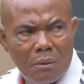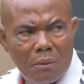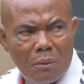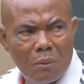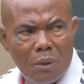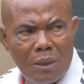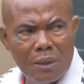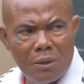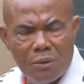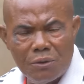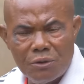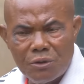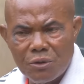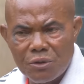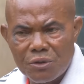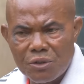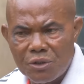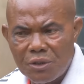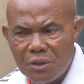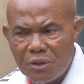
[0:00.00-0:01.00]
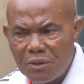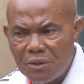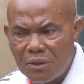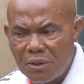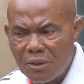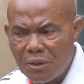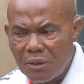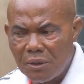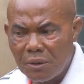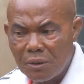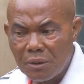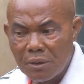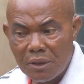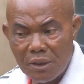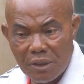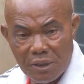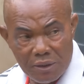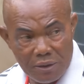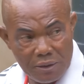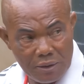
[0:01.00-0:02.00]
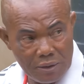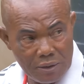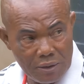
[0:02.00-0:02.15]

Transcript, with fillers: We're going to see the king.